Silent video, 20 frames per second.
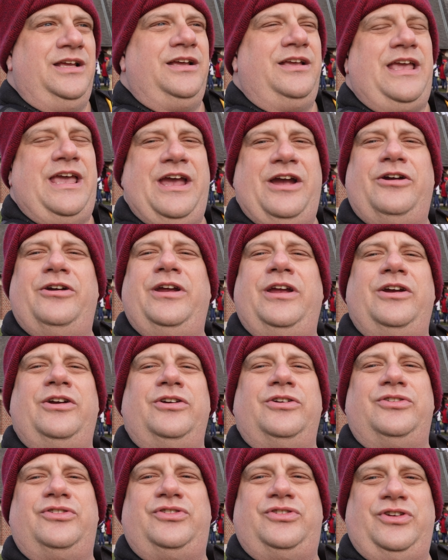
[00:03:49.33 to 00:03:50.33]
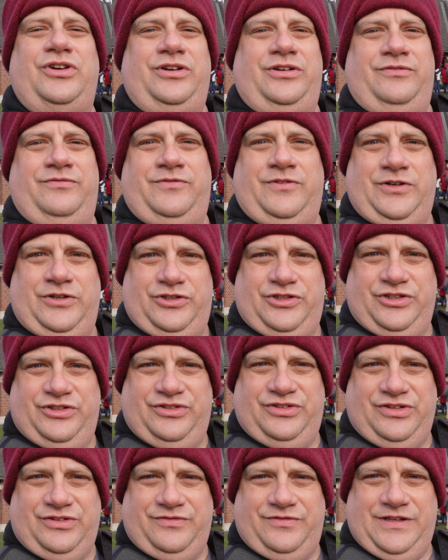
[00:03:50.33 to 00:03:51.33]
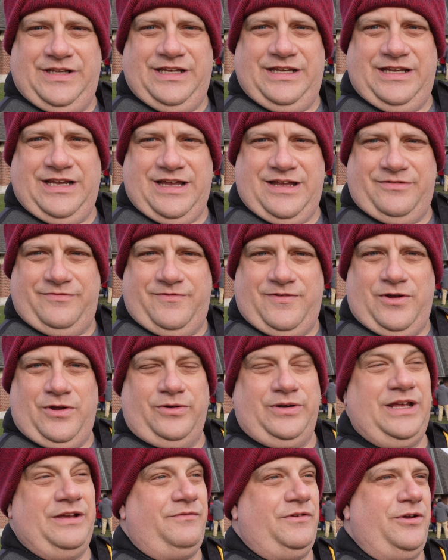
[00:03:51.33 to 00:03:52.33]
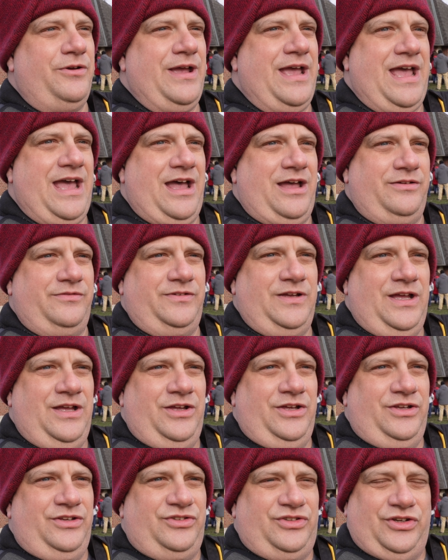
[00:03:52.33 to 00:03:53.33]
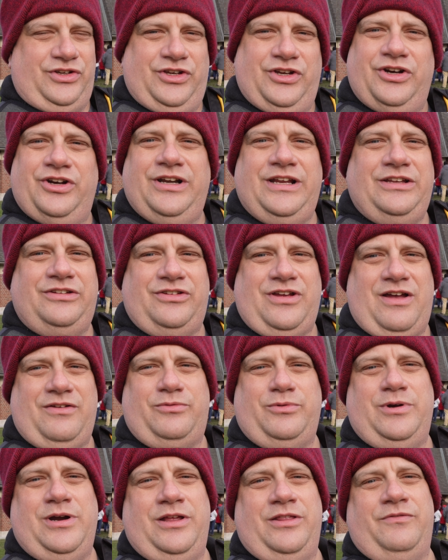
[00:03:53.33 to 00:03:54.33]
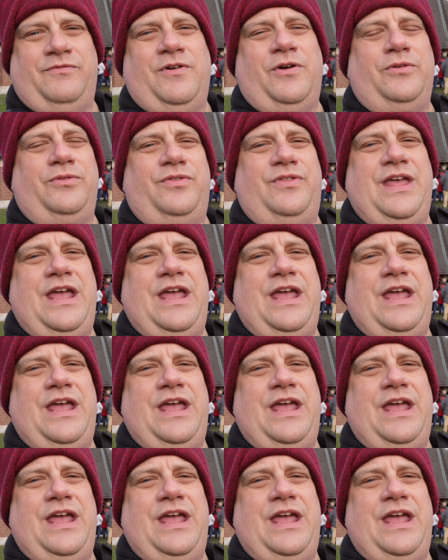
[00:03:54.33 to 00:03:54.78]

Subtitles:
carriers, certain versions of the phone, if you have security software on the phone,